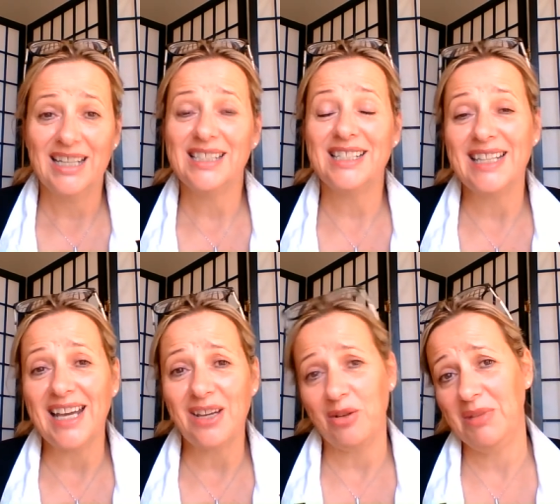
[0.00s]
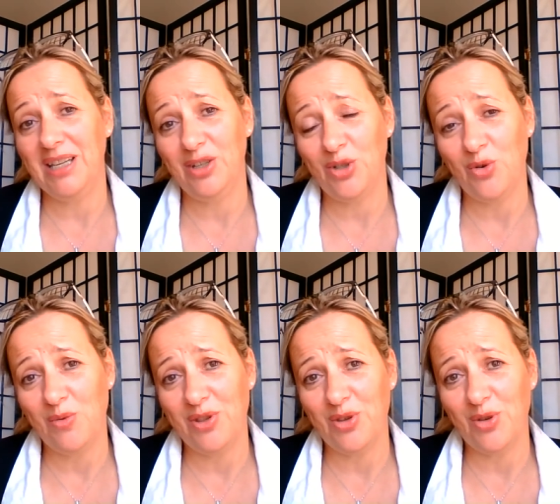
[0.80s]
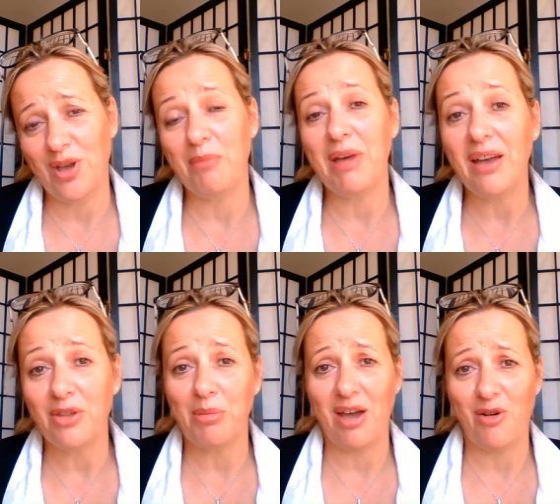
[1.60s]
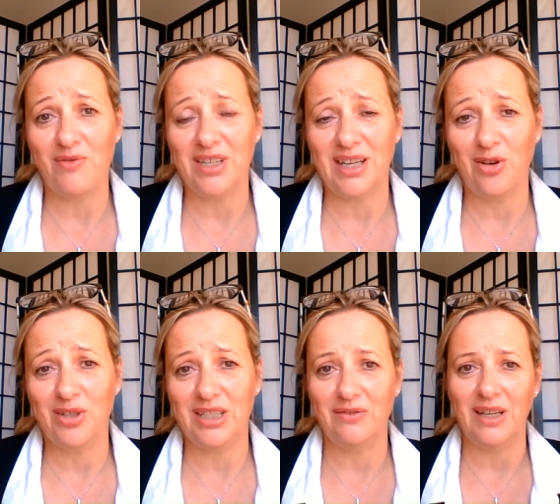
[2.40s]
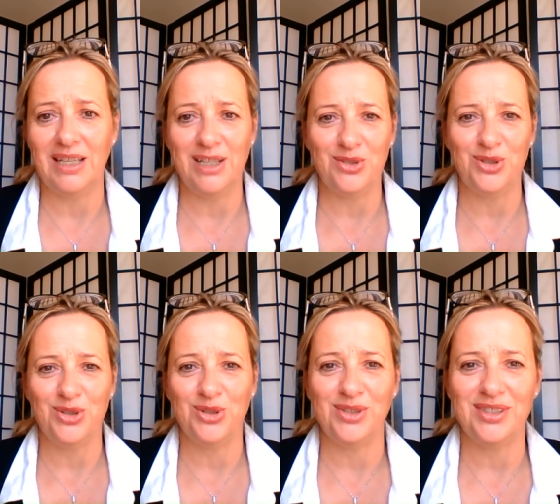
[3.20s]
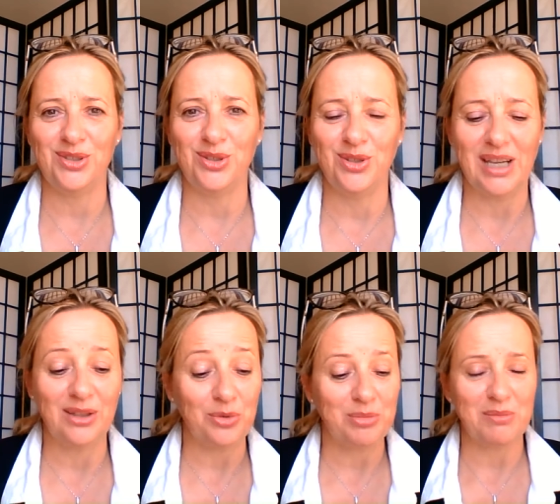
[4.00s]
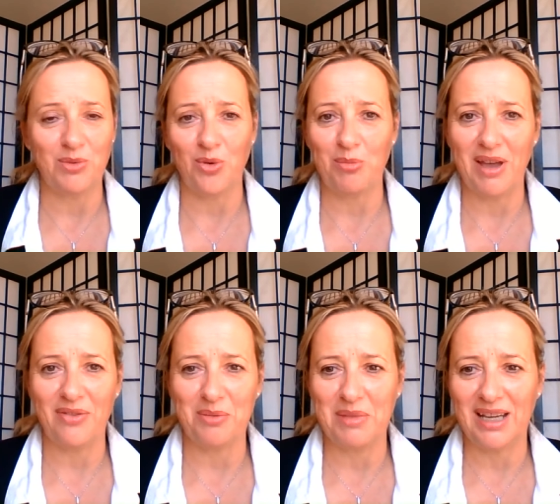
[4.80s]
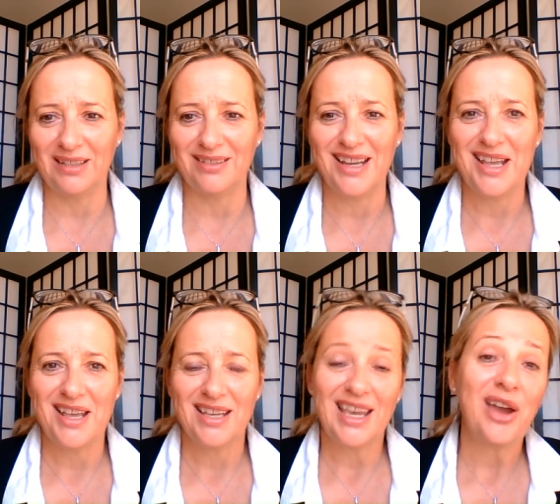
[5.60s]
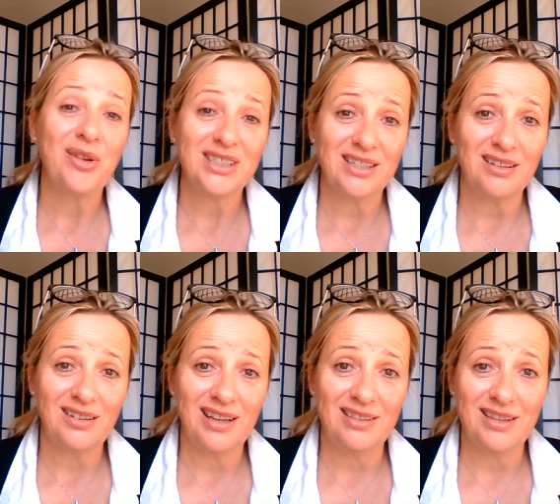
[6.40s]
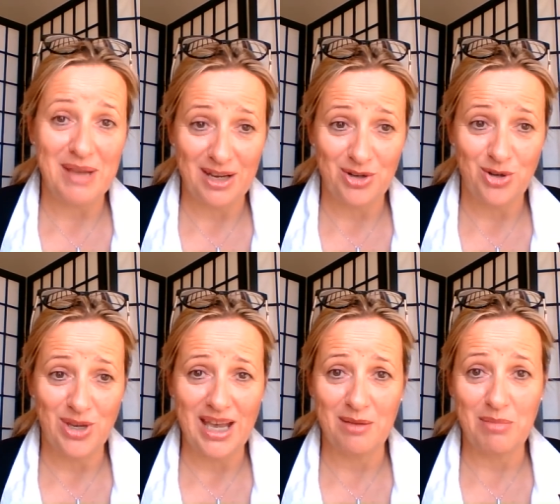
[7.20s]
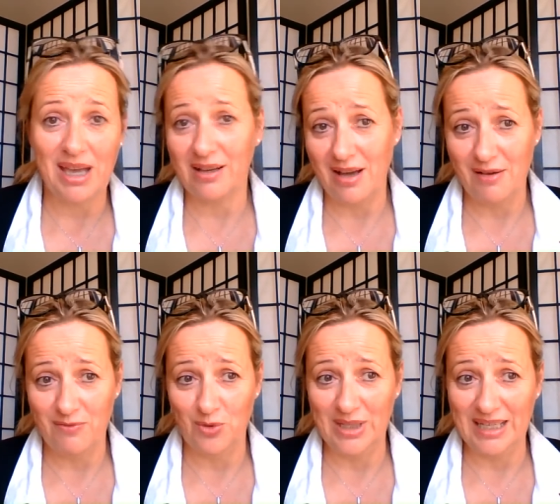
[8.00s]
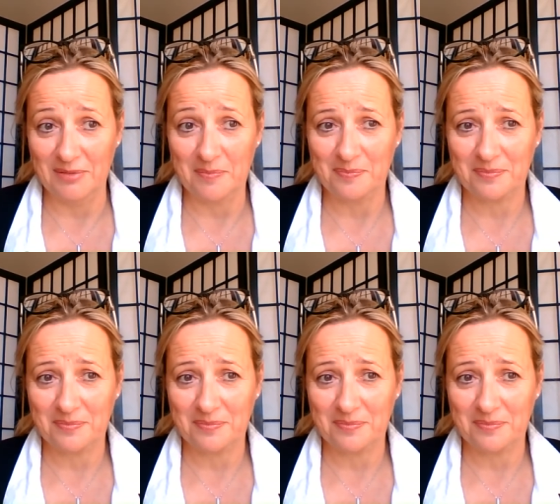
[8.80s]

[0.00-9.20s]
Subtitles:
Today I'm here to talk with you about the power of the narrative and introduce you a little bit more about the main character in The Man Who Came Back, a Fuling.